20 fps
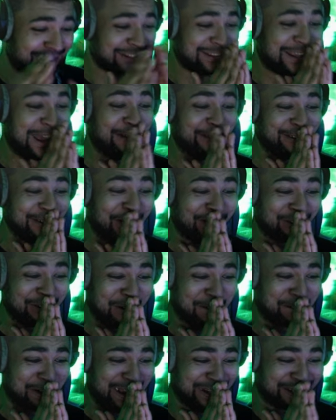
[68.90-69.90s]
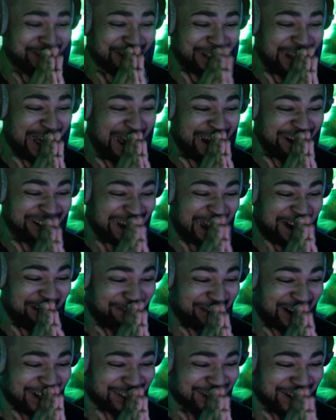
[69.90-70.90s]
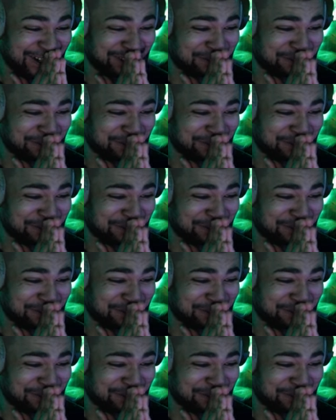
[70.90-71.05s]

There's also a Bliss. Outrageous.